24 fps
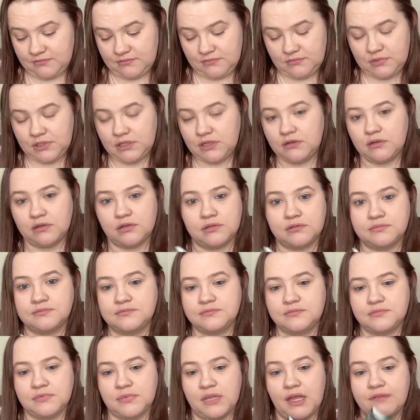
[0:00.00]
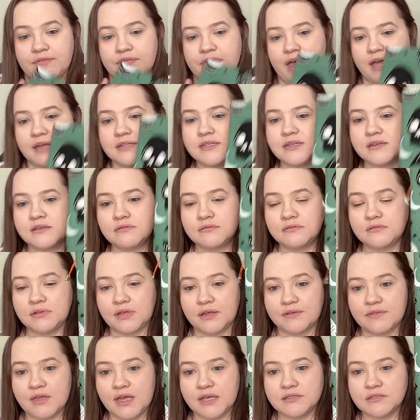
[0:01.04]
Well, love that.
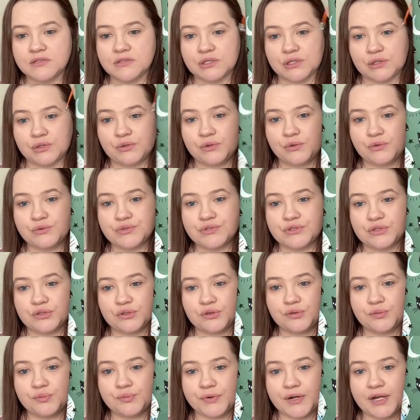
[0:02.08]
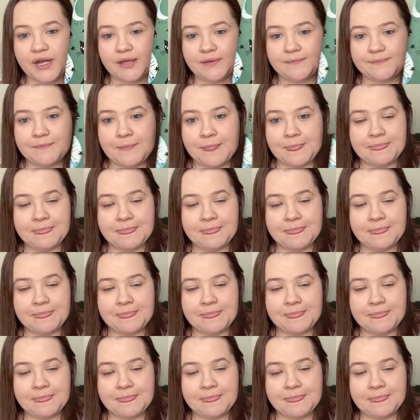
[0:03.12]
Love that. So, so pretty.